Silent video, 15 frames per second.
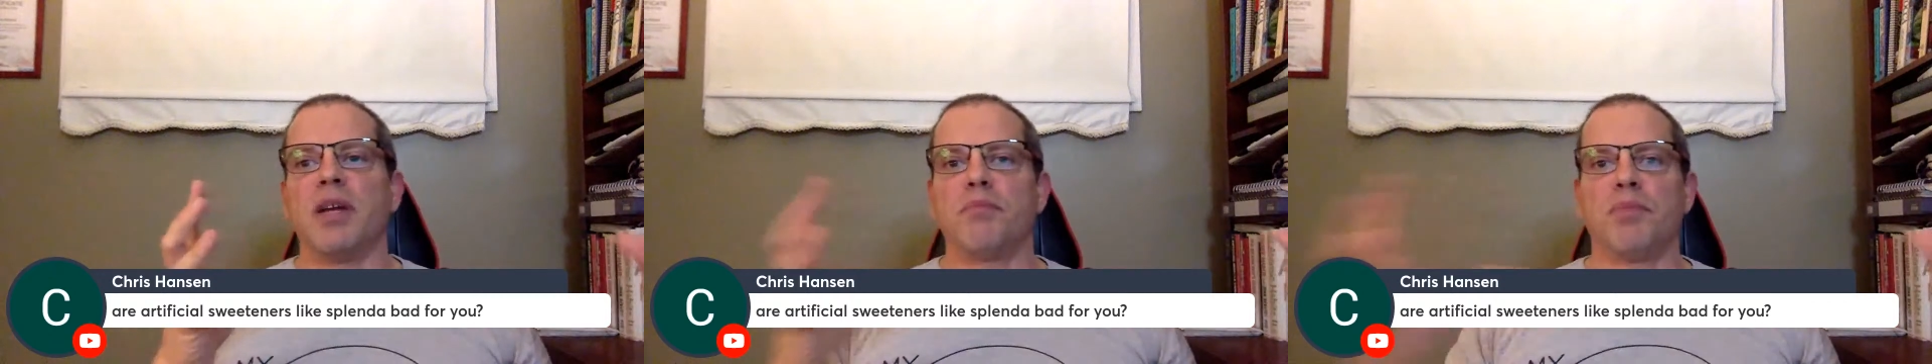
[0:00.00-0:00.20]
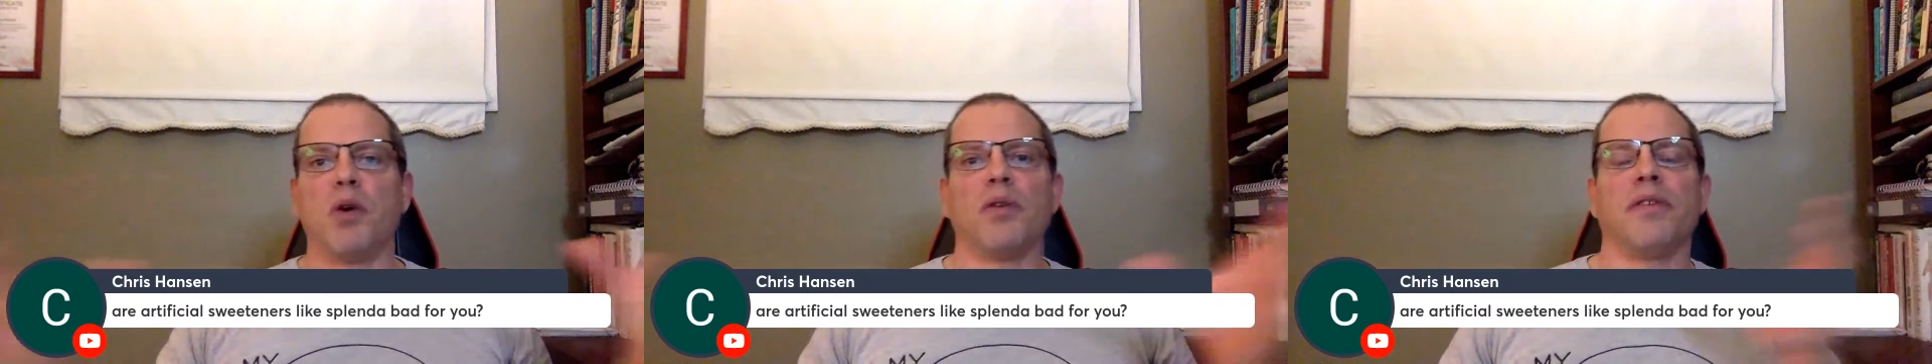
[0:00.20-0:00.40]

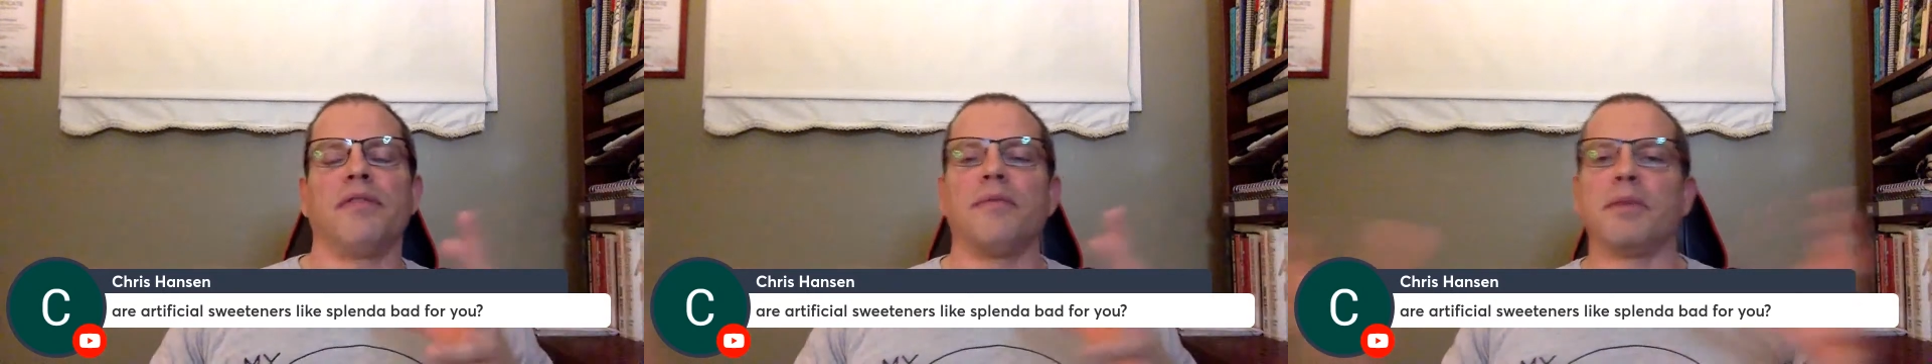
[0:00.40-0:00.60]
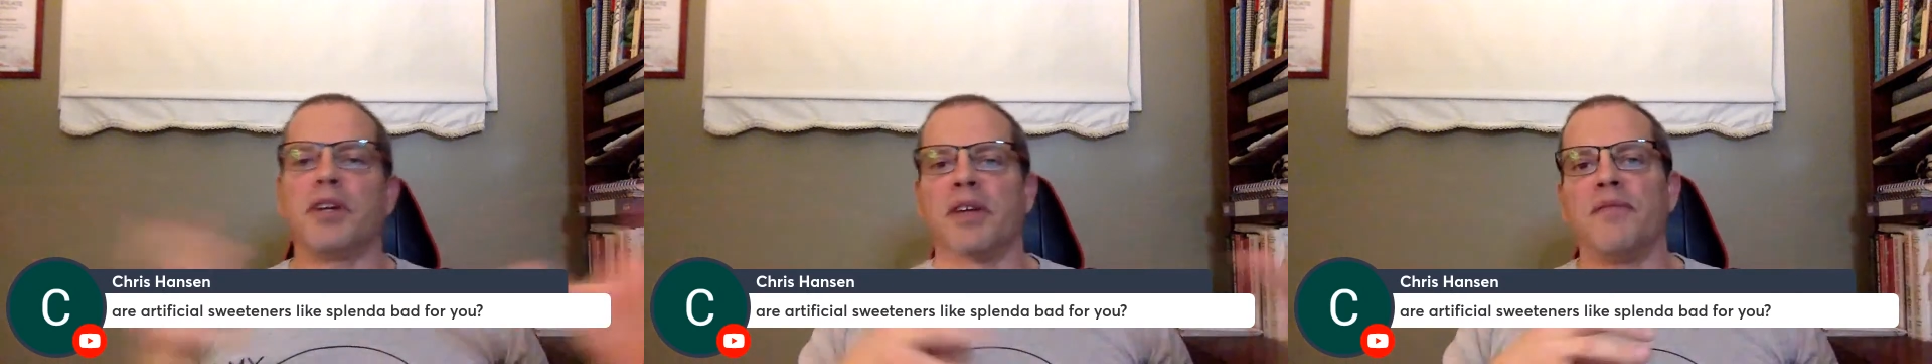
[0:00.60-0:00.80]
and both of
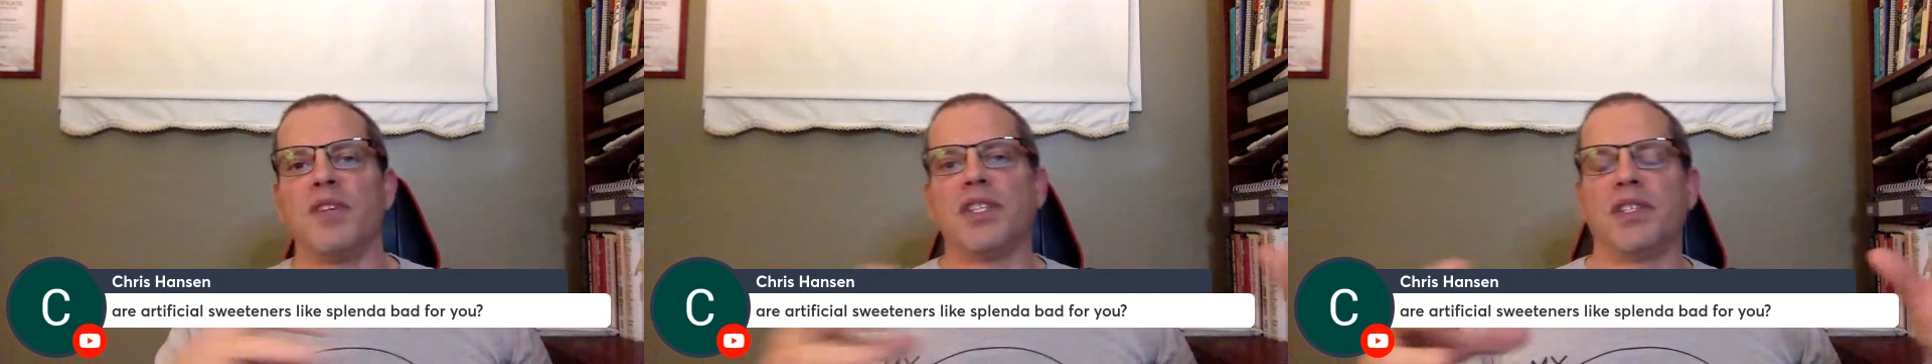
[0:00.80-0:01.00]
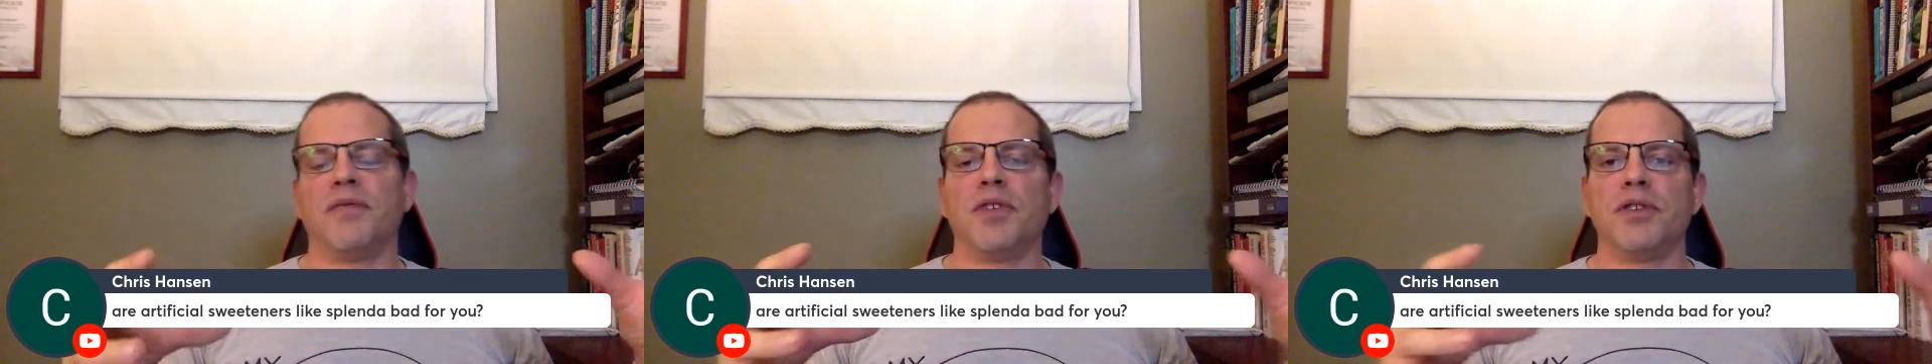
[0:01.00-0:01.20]
them are
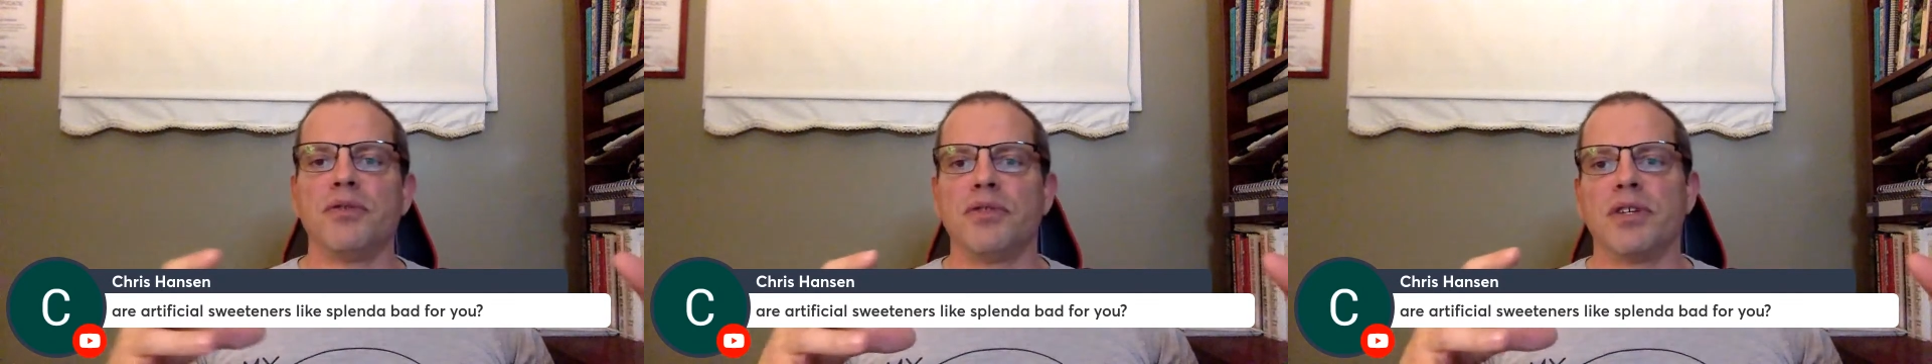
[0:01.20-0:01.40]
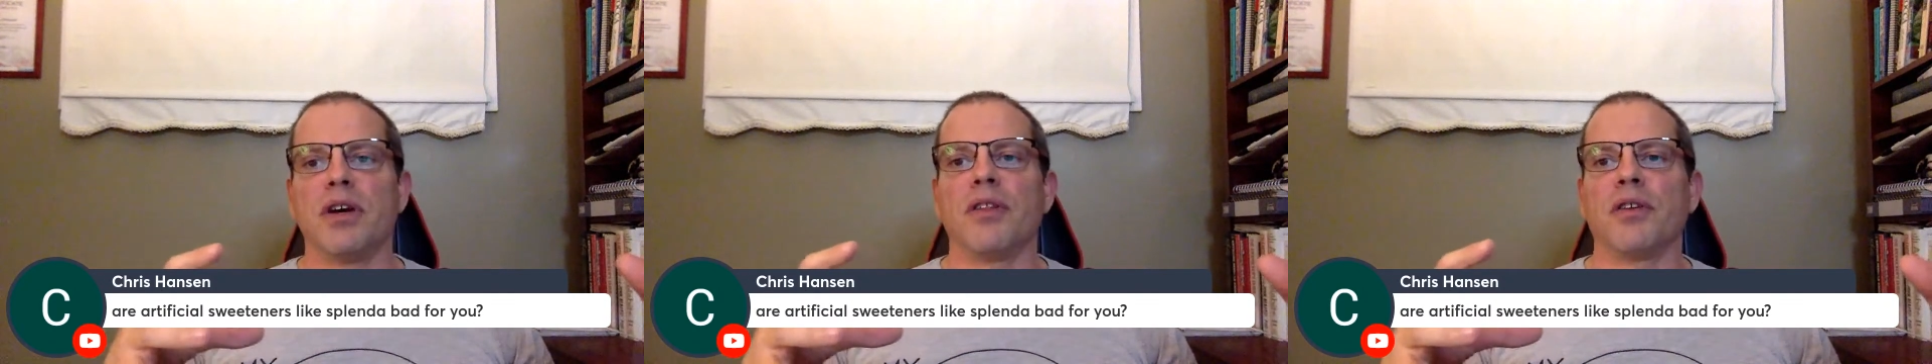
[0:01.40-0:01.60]
convinced if you
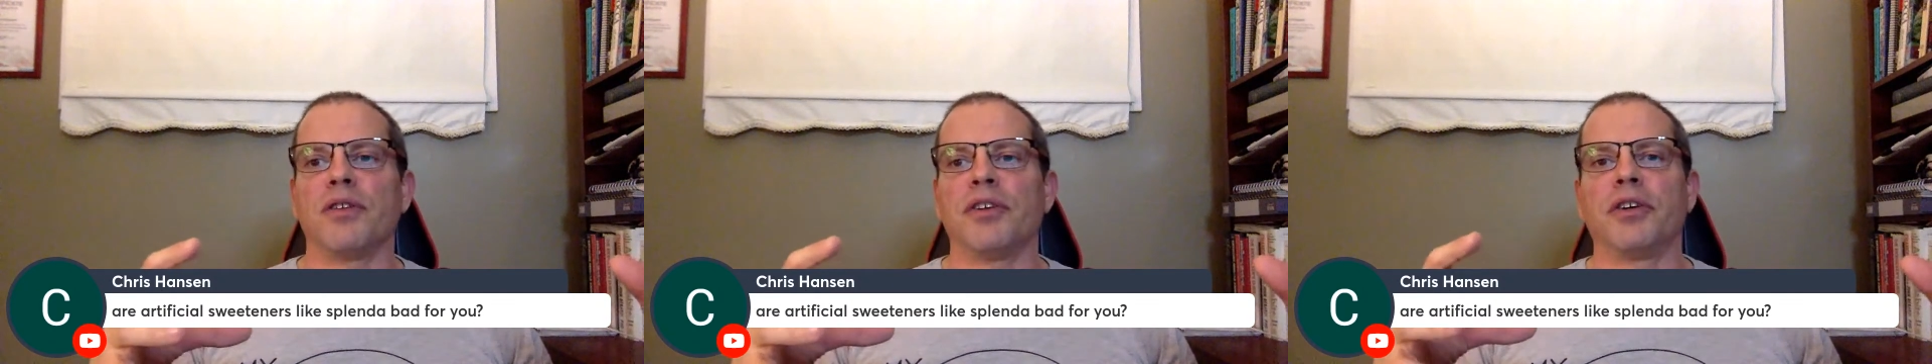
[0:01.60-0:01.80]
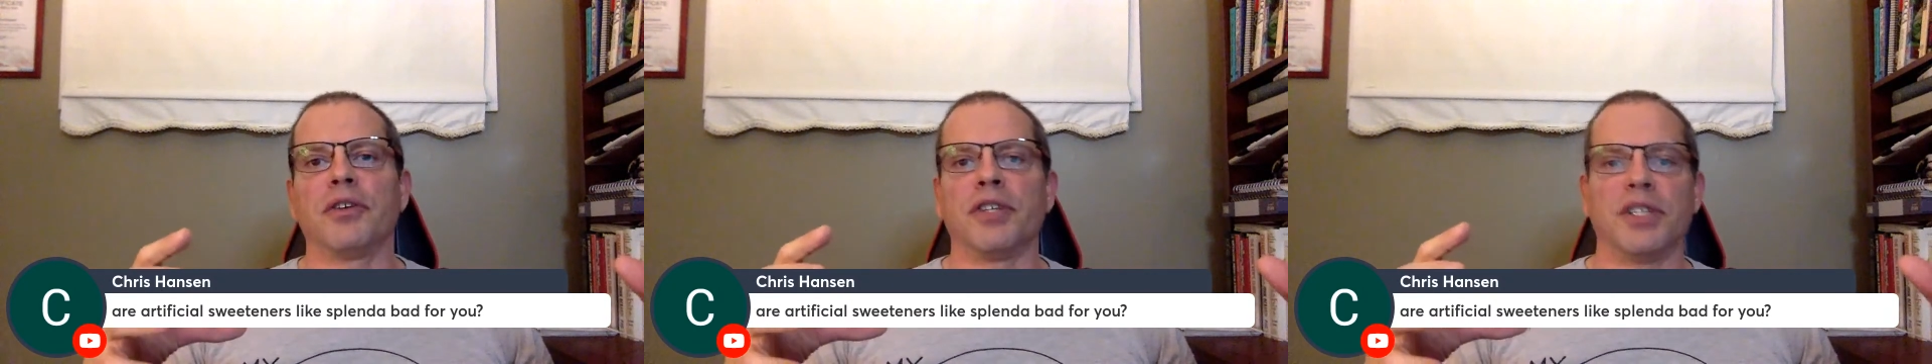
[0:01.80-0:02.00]
do the other,
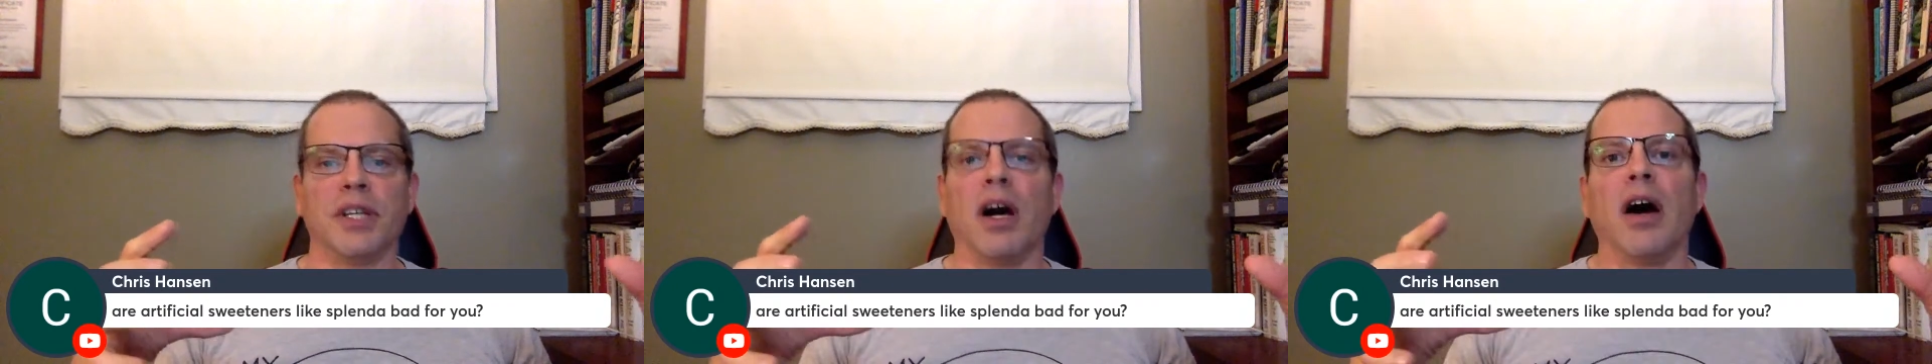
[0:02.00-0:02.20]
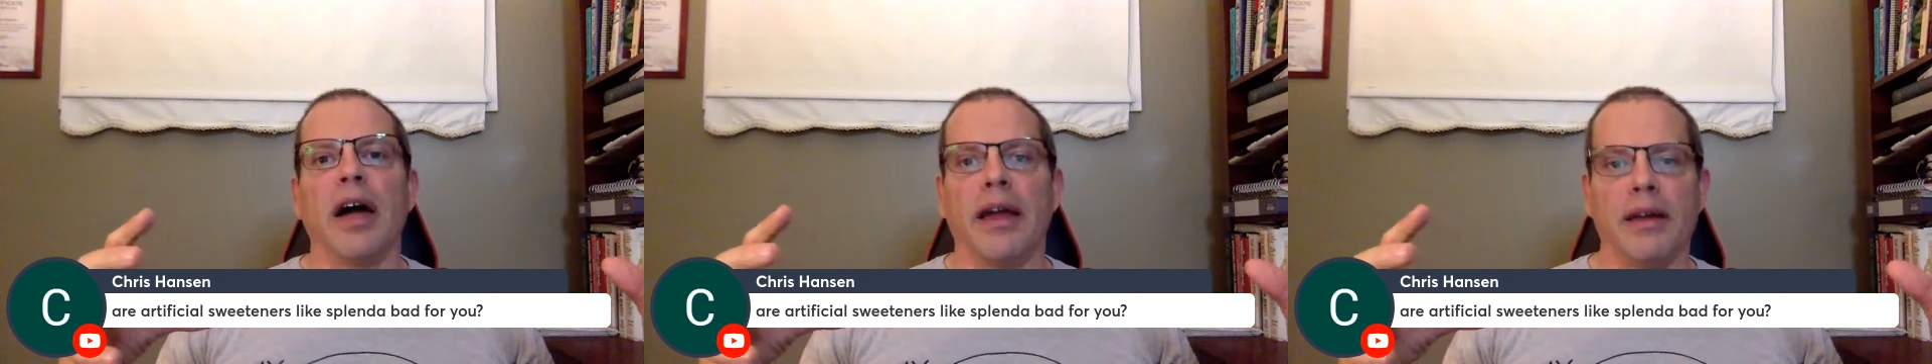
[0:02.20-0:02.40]
you're going to
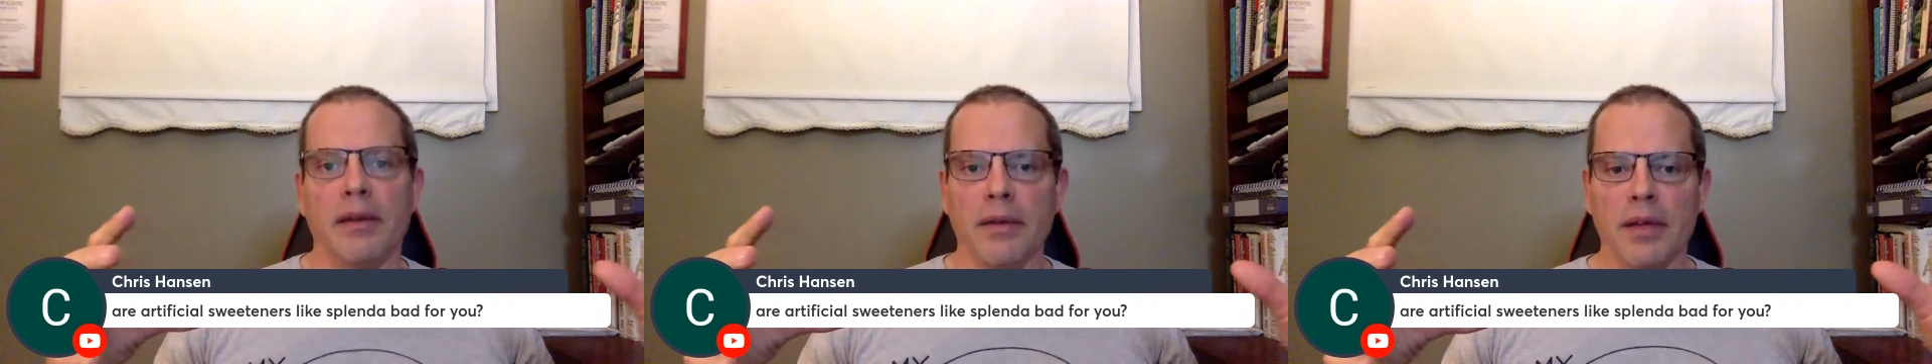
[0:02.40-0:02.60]
die.